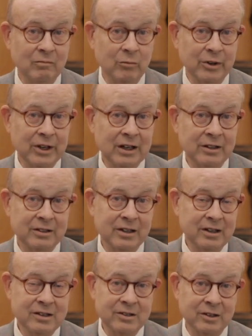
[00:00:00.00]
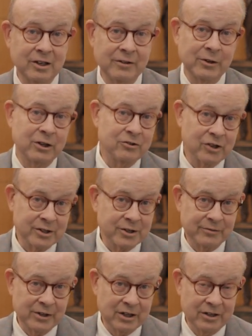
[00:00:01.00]
without any significant
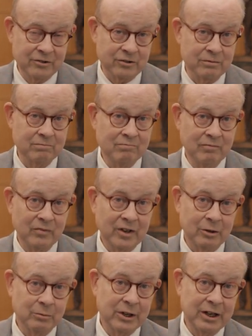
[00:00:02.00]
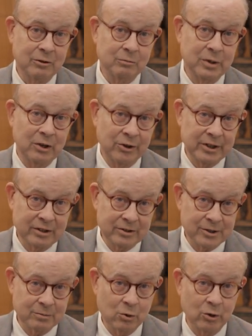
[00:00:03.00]
justification and without building a
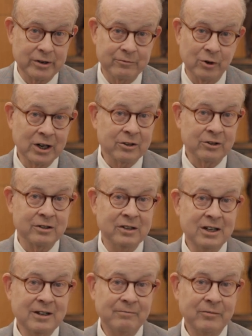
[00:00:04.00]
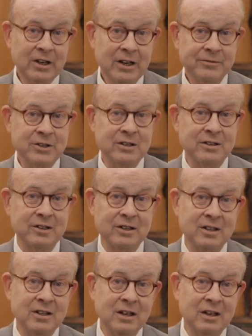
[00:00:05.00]
supporting record, the
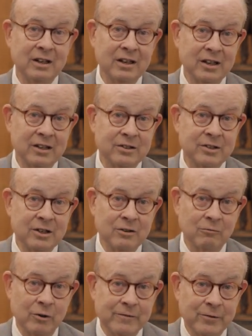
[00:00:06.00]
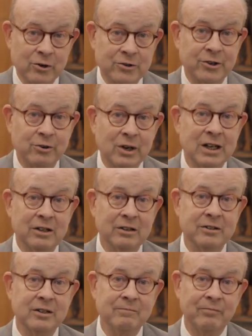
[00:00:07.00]
FCC has reversed ground
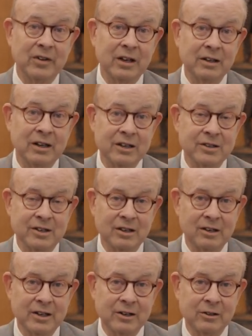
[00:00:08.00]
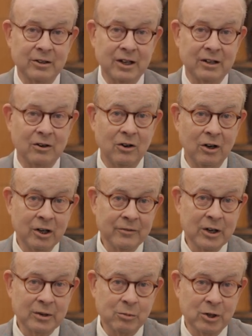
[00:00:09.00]
and has declared that all of
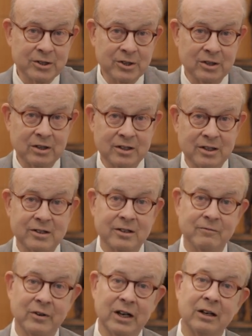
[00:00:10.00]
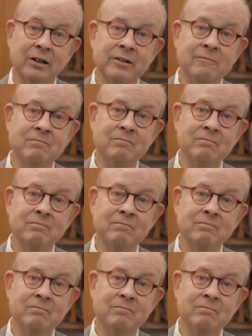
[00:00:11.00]
that precedent is invalid